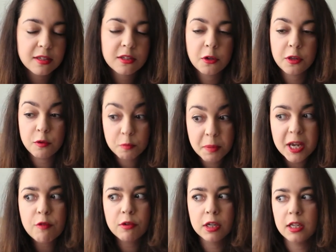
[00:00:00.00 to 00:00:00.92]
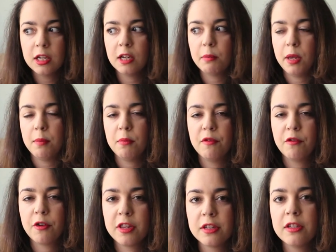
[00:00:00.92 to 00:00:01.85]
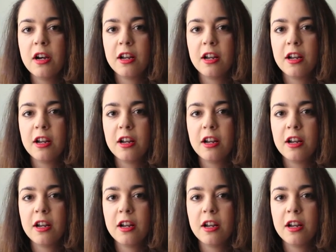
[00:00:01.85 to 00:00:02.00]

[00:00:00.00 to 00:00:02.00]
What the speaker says: So they pick really good people for this